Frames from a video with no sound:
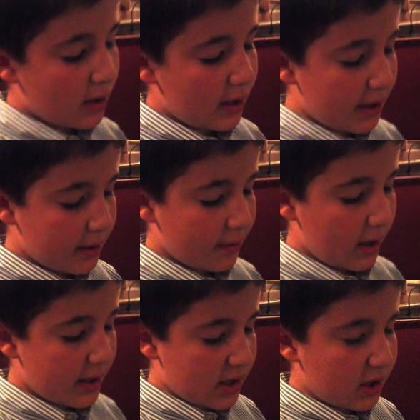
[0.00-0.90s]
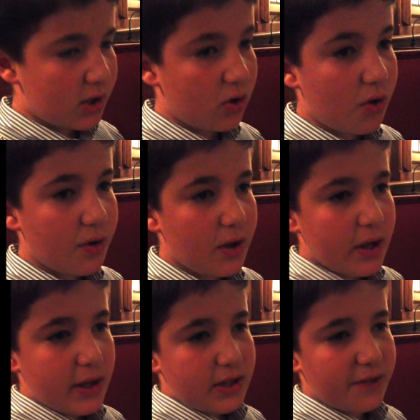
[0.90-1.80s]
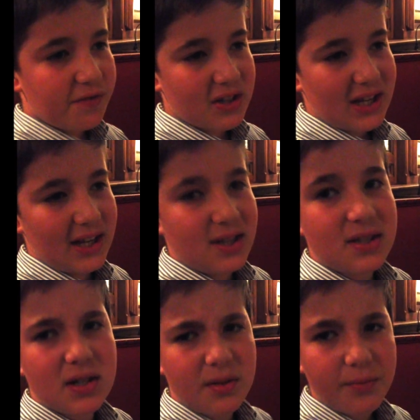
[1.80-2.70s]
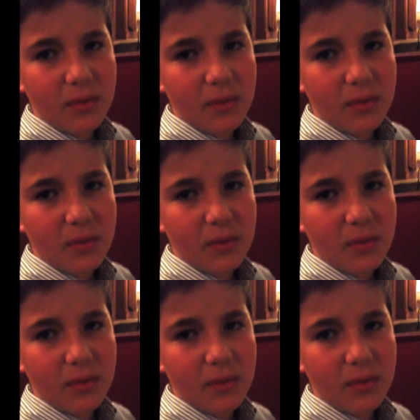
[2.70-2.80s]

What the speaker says: And it's a little different taste,